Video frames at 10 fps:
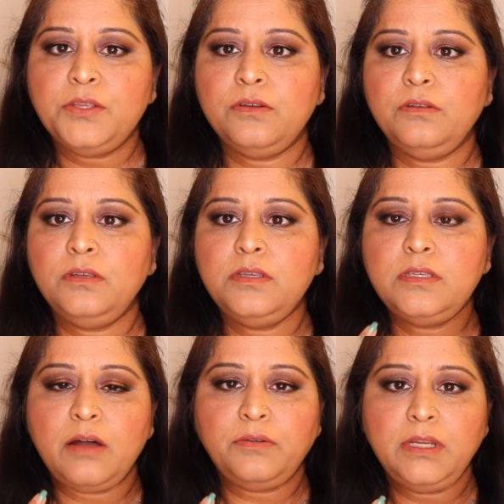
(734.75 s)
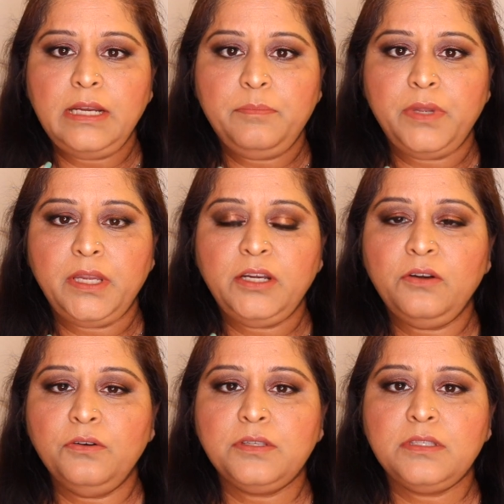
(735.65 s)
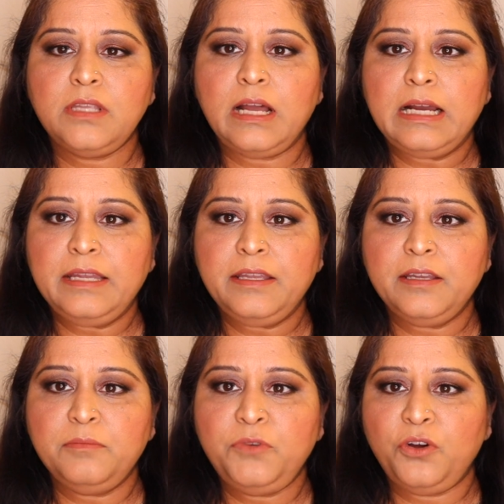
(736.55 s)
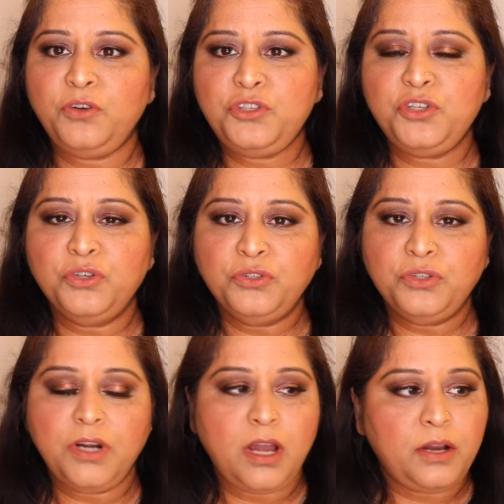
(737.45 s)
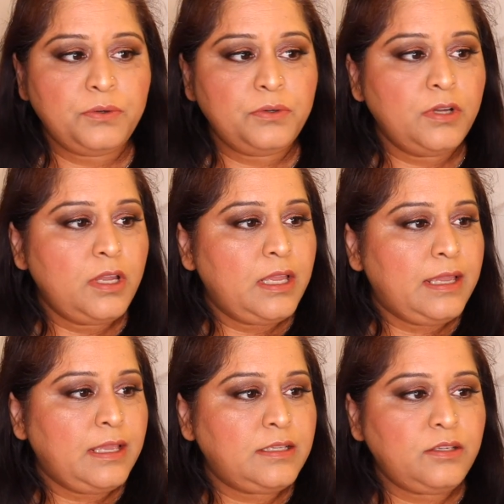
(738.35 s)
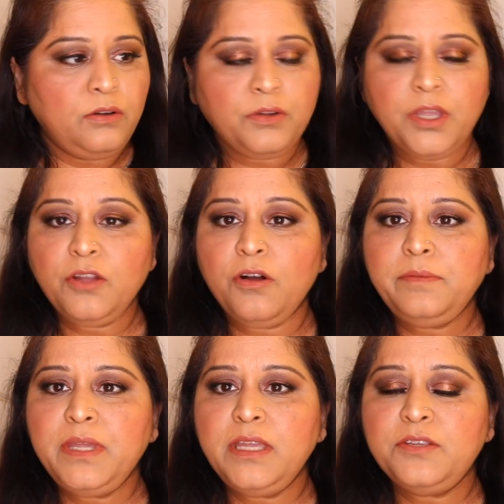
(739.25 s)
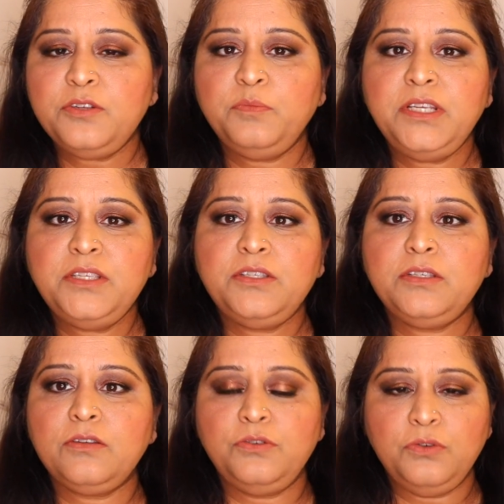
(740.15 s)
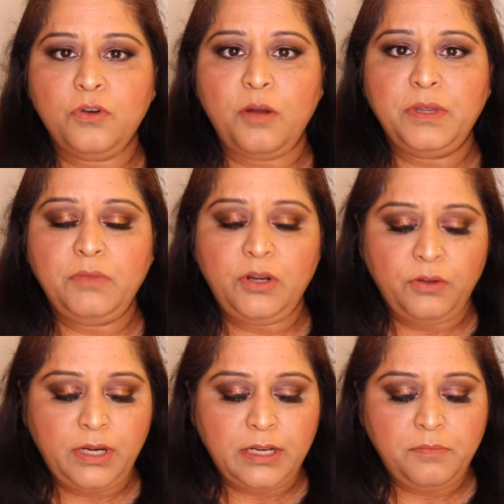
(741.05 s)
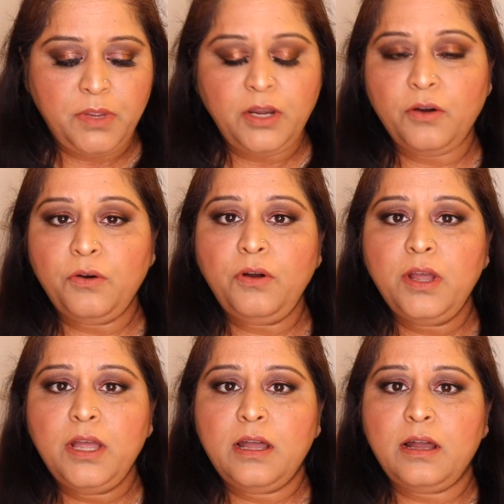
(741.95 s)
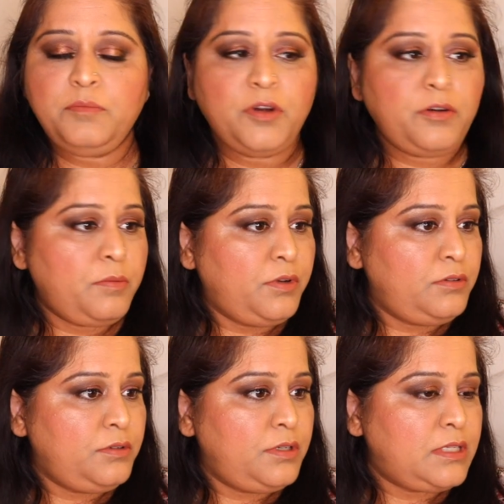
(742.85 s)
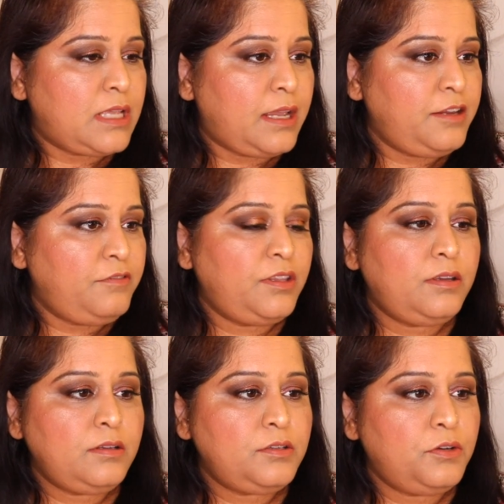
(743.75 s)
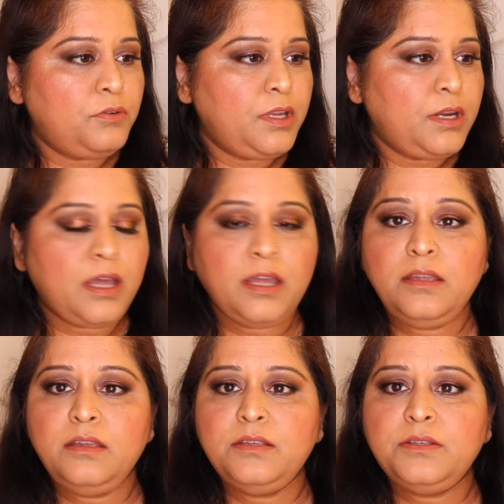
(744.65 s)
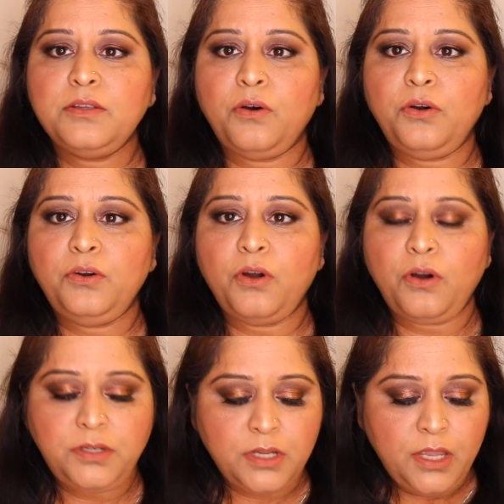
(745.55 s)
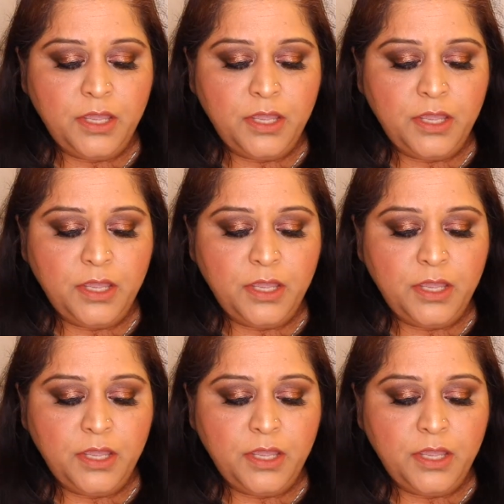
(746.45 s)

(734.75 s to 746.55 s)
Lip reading: So this is how the lip paint looks. I am not sure how it's looking on me, so please do comment below and let me know. I'm not able to decide whether it's looking nice or not.